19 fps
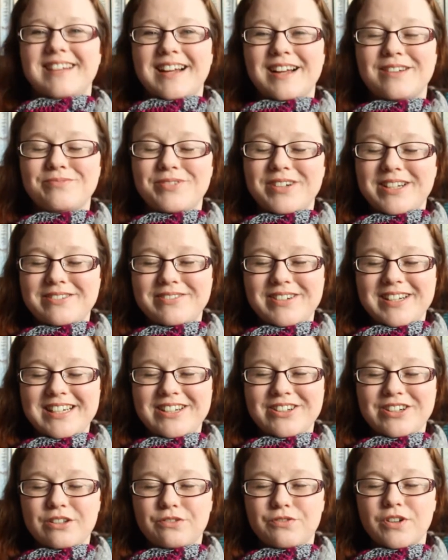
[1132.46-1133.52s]
I'm really
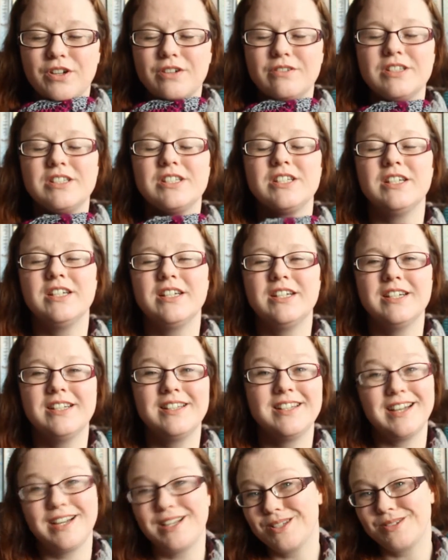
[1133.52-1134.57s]
looking forward to
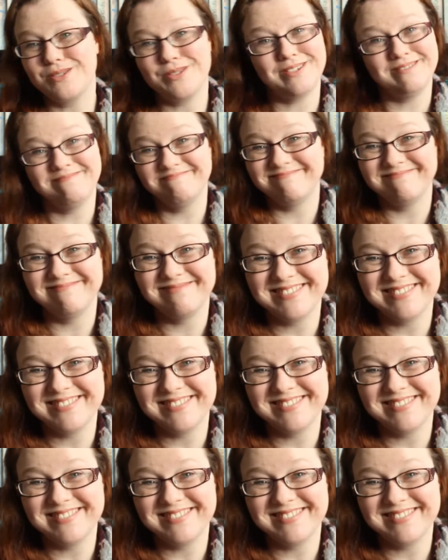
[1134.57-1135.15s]
the next one.